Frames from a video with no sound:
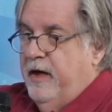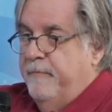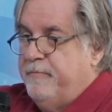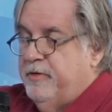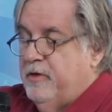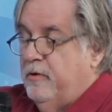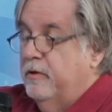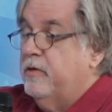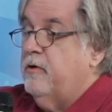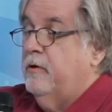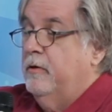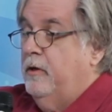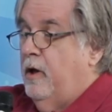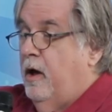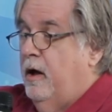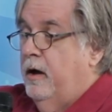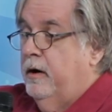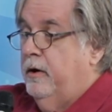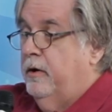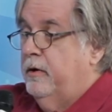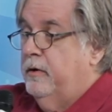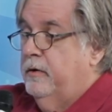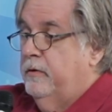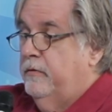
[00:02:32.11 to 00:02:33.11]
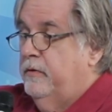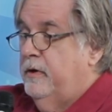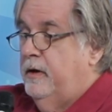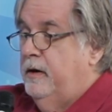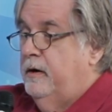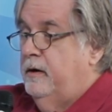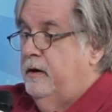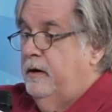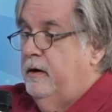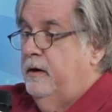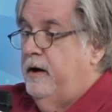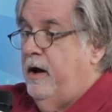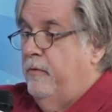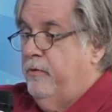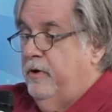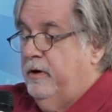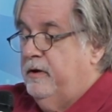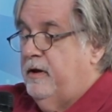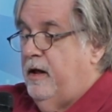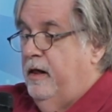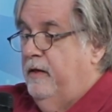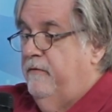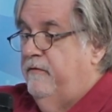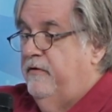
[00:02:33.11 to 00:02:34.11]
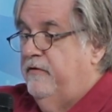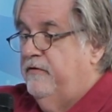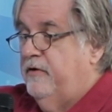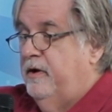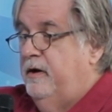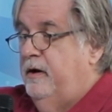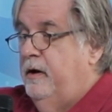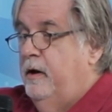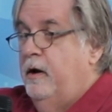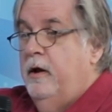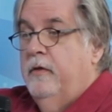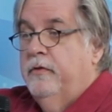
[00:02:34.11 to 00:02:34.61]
The episodes are longer than right. network television. Yeah, they're like